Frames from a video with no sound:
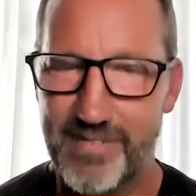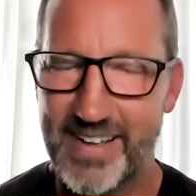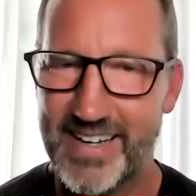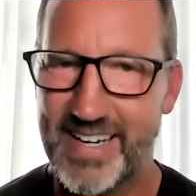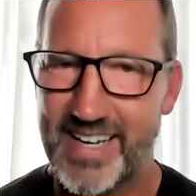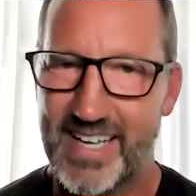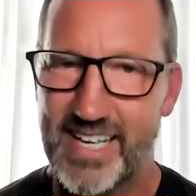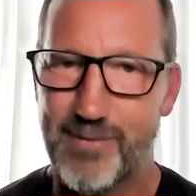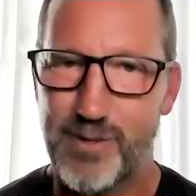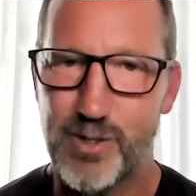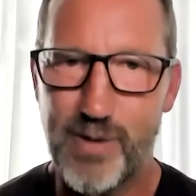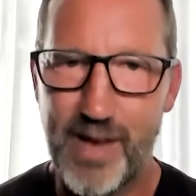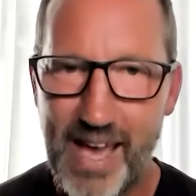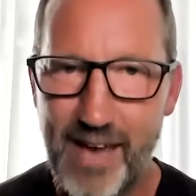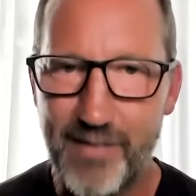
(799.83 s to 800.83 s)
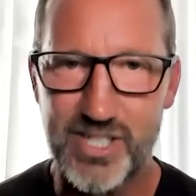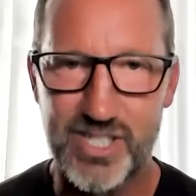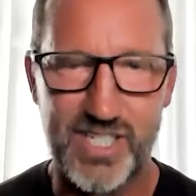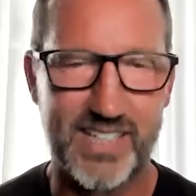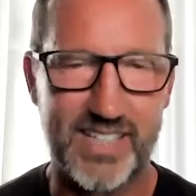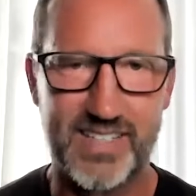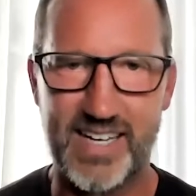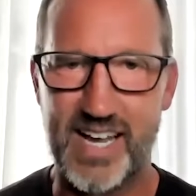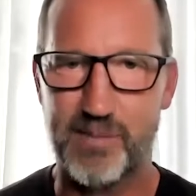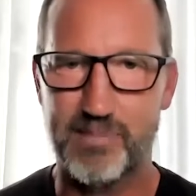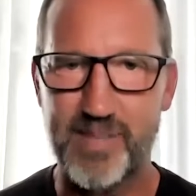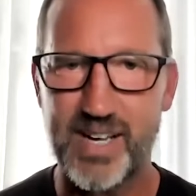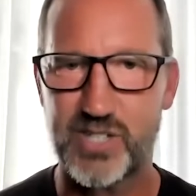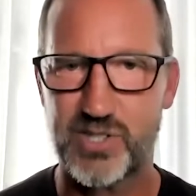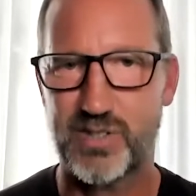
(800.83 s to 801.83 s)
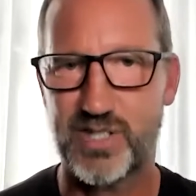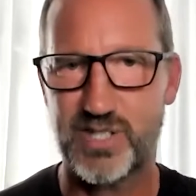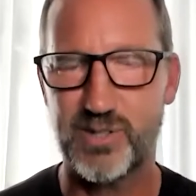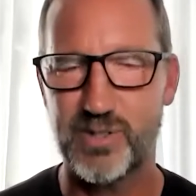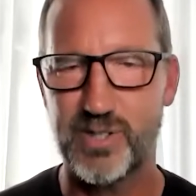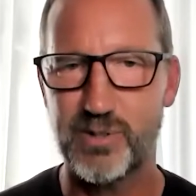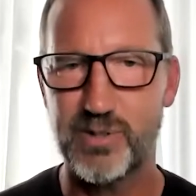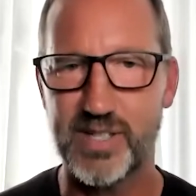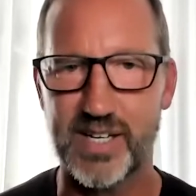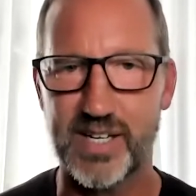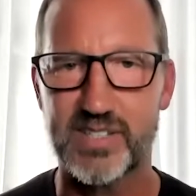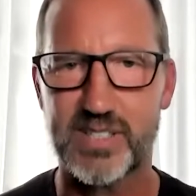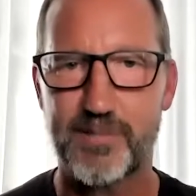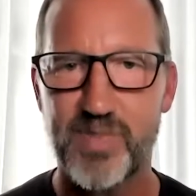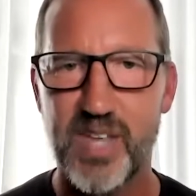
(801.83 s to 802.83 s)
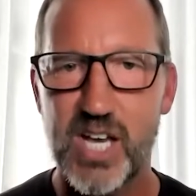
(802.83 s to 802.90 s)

and if you haven't checked it out, make sure that you do this.